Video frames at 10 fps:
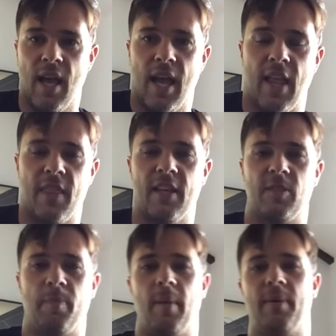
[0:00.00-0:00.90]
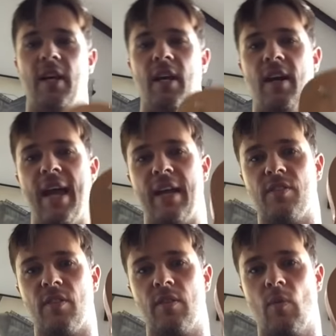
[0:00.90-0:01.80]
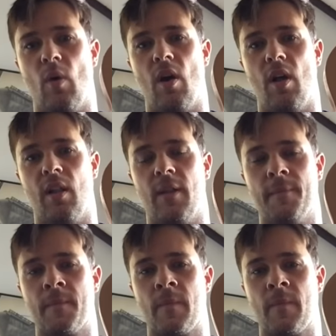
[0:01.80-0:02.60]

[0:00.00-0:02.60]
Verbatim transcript: and this puppy here hangs on the wall